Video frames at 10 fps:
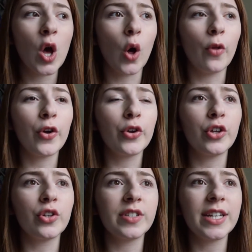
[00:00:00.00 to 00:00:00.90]
Although
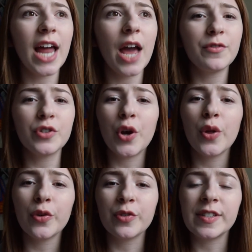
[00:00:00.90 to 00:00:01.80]
you did have to go
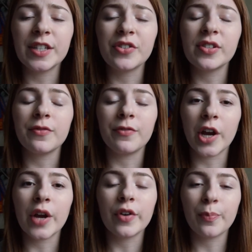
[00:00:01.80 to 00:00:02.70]
through a series of
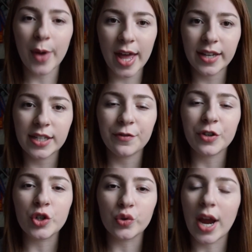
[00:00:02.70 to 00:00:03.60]
very repetitive
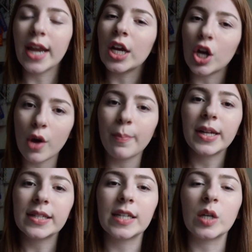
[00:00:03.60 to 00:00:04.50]
and draining
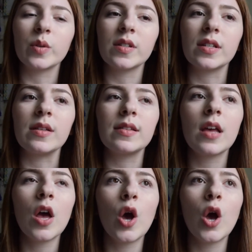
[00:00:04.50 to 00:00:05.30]
combat sequences,